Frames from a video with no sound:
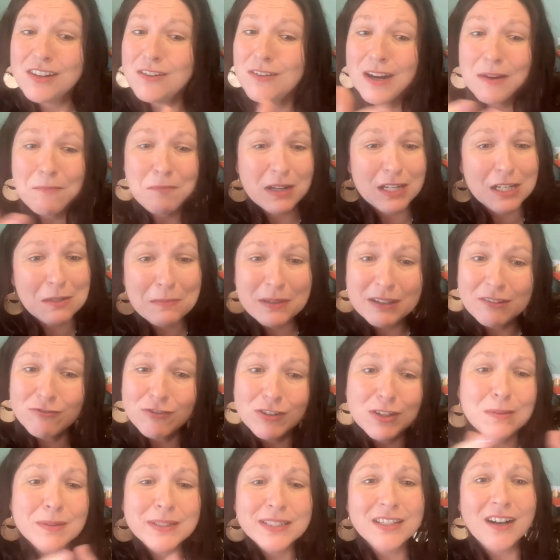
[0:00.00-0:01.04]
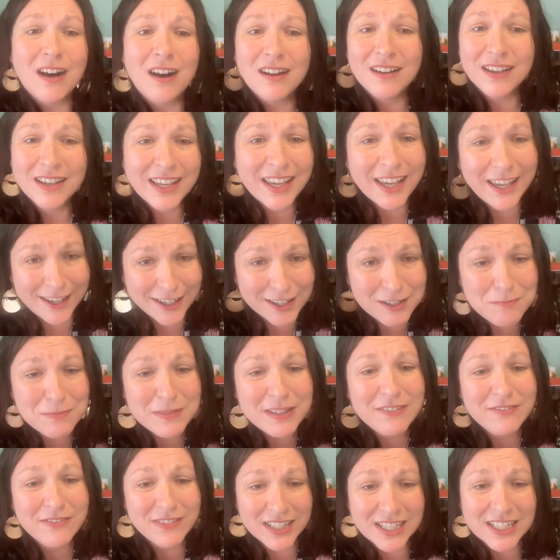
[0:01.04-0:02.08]
I'm going to be real with y'all, it can be
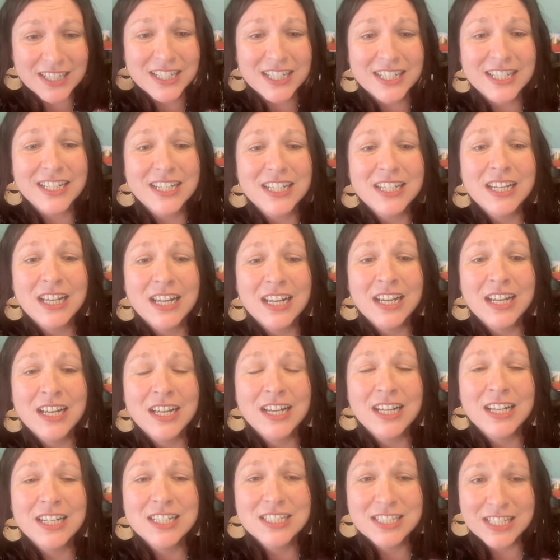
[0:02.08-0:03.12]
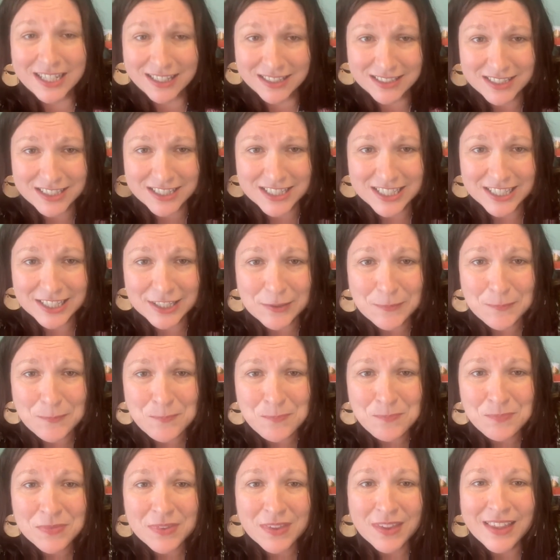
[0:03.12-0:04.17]
very challenging.
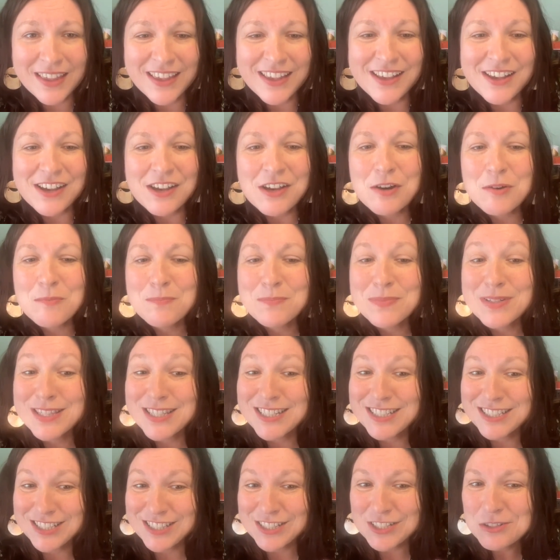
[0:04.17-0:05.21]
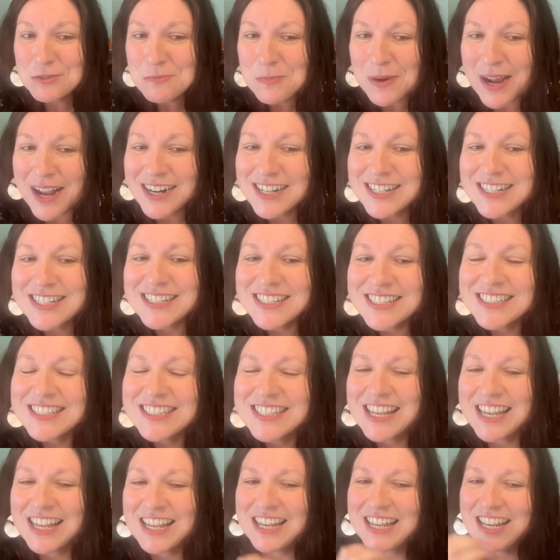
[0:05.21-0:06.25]
But this little practice
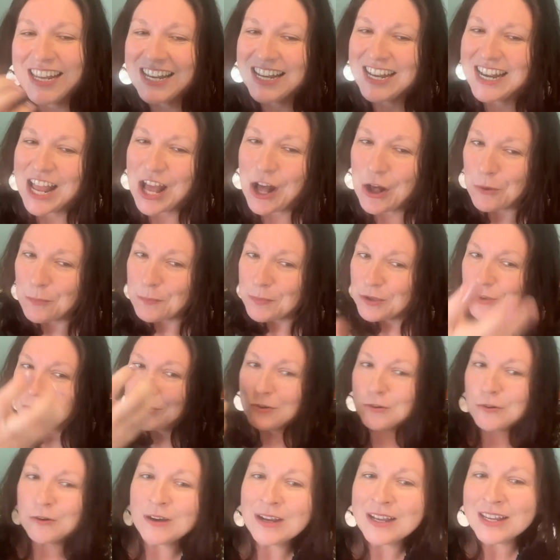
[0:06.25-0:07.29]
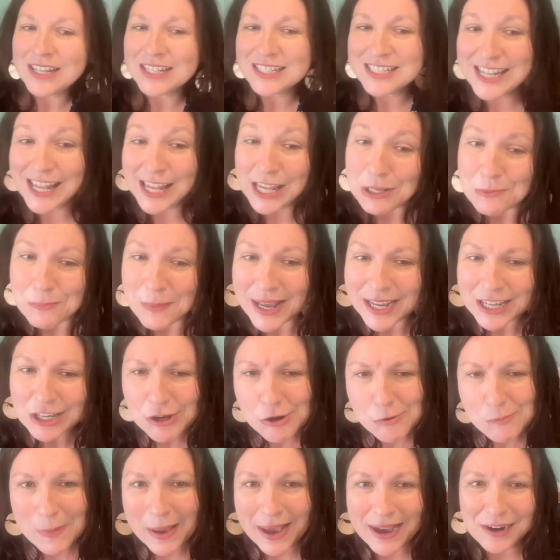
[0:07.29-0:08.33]
can help you take back your
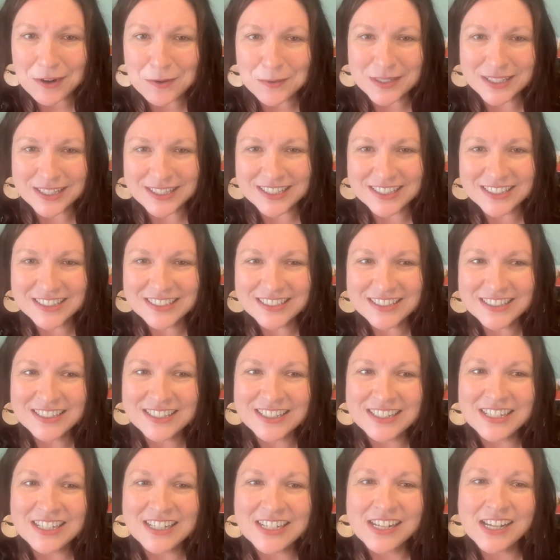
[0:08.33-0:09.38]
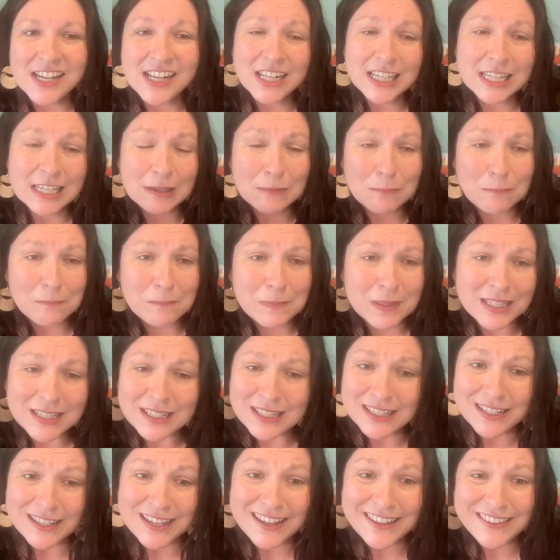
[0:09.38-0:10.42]
power. And it can
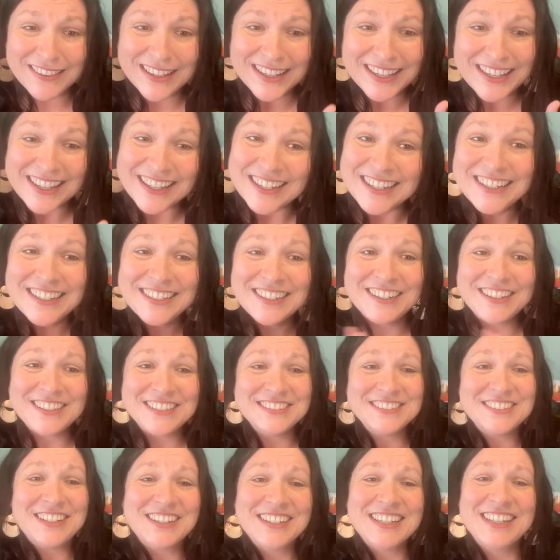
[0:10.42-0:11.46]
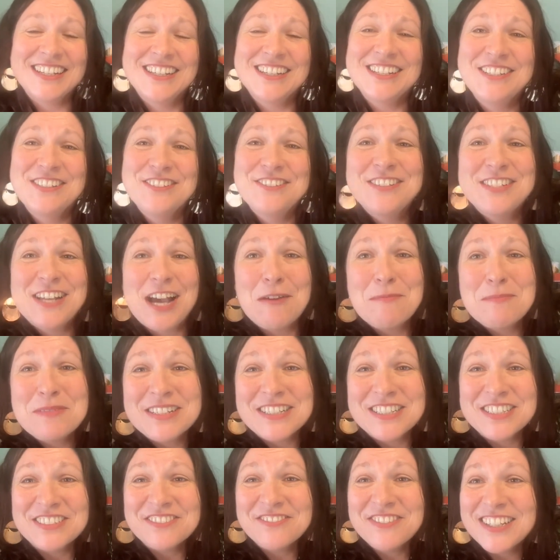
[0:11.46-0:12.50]
be the key to unlocking a new
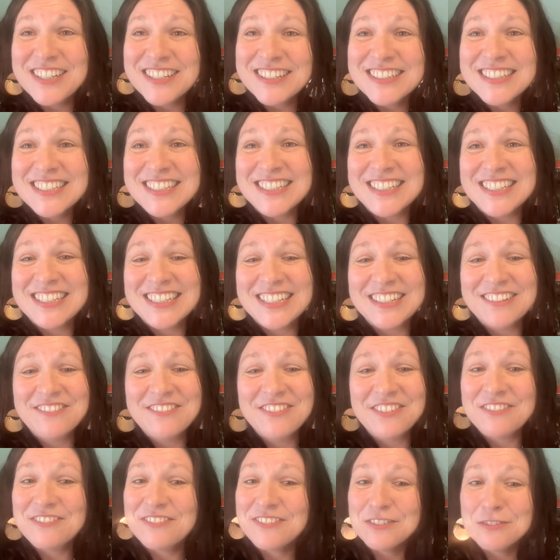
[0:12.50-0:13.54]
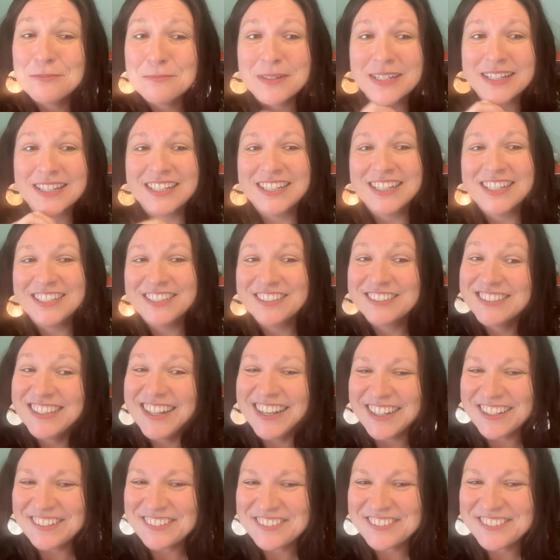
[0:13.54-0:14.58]
chapter of healing and fulfillment in your
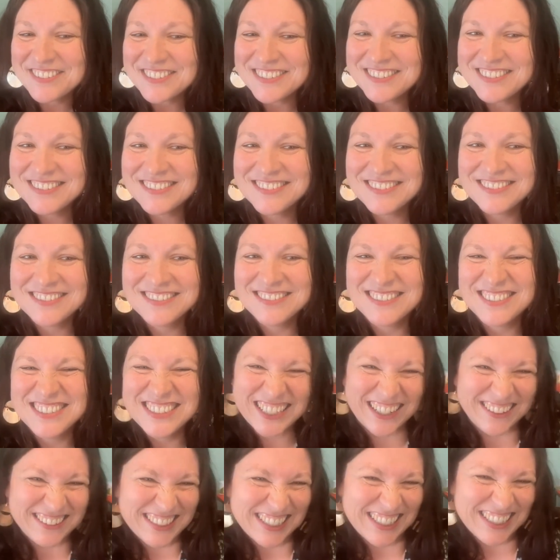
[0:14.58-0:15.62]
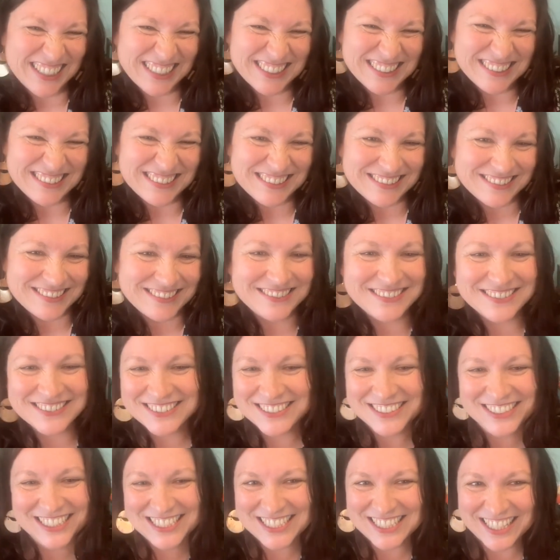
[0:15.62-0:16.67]
life. Sound good?
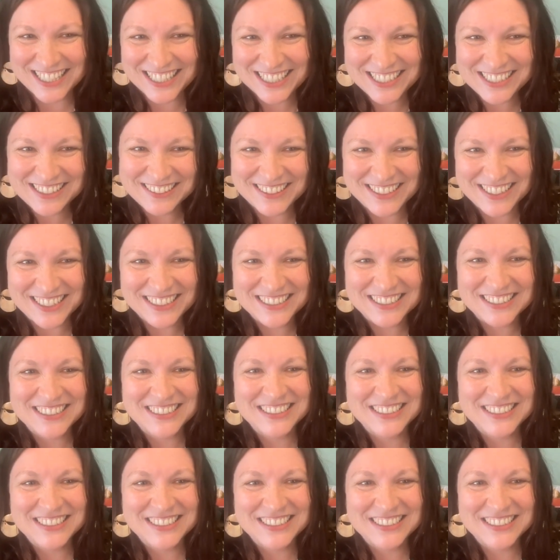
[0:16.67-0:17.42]
Let's get into it.